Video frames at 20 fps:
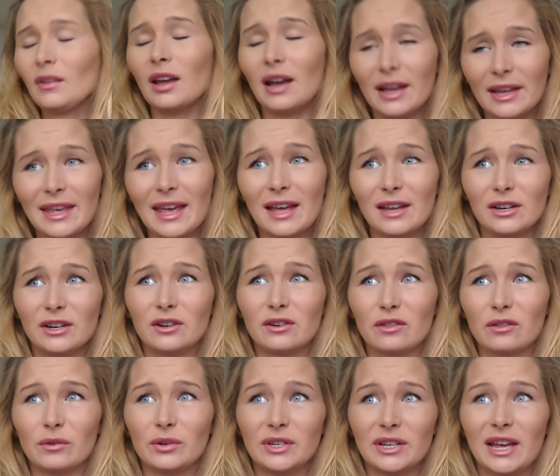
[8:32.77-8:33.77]
Again,
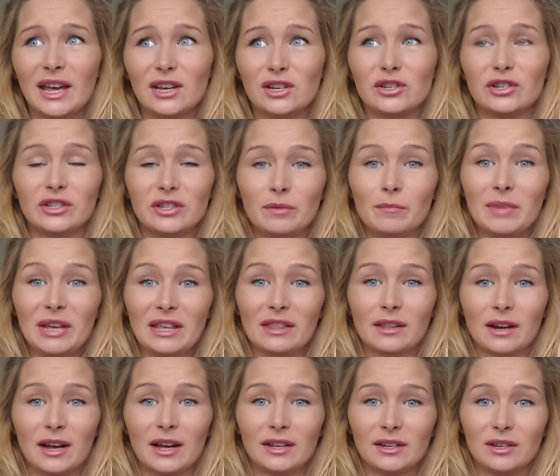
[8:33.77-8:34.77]
another indication to me
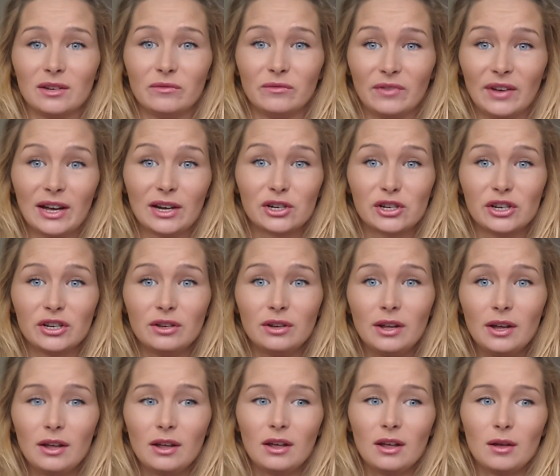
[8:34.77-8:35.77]
that I had an infection,
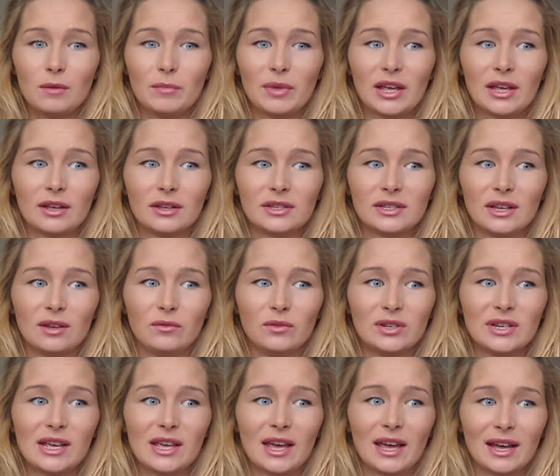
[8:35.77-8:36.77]
because if you're
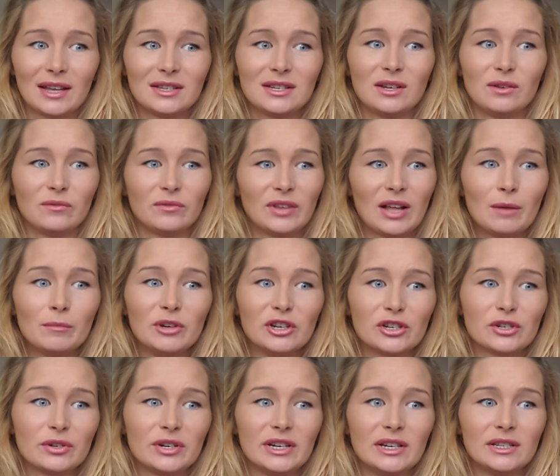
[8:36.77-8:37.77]
taking
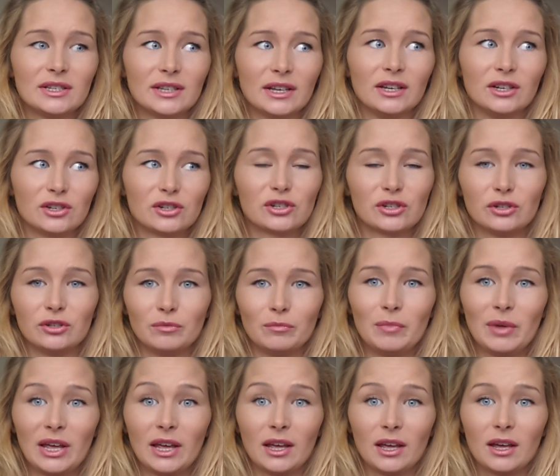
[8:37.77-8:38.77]
anti-inflammatories, it should
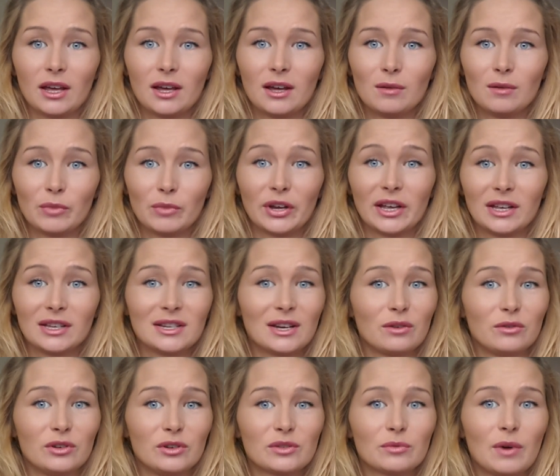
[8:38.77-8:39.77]
be bringing
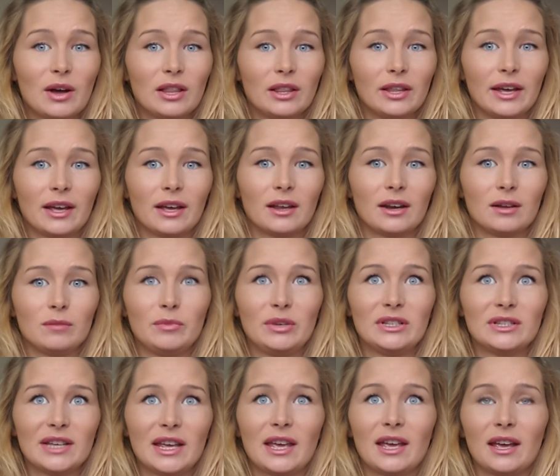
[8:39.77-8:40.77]
down your swelling, and I'd
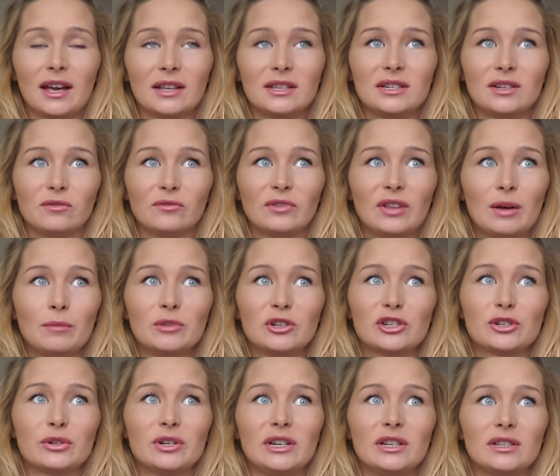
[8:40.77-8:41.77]
been taking
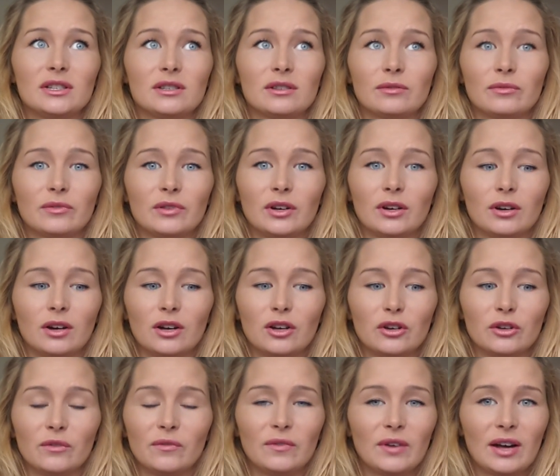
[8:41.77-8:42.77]
anti-inflammatories for a
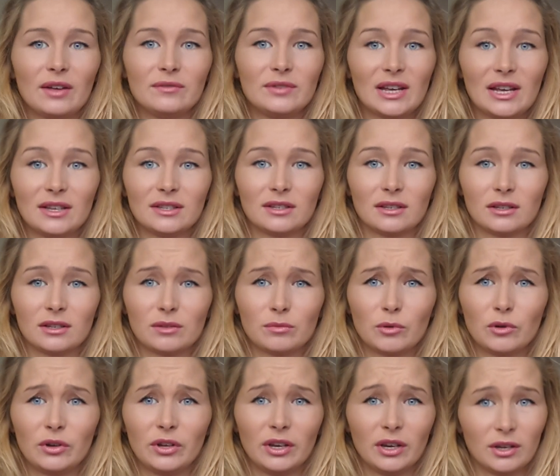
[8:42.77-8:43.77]
good 5 days at this
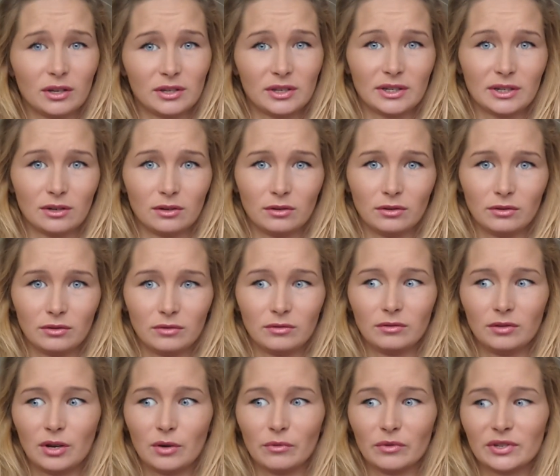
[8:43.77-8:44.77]
point, and still
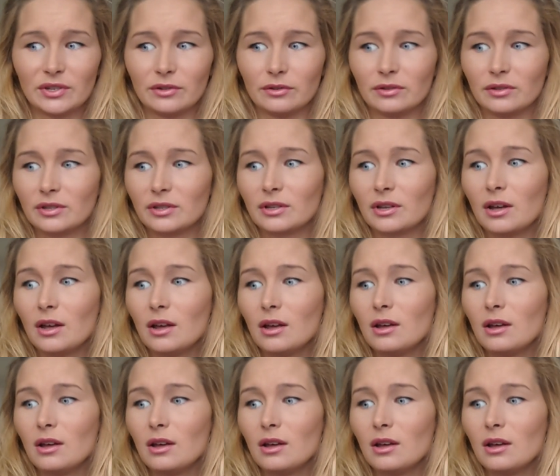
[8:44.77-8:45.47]
no results.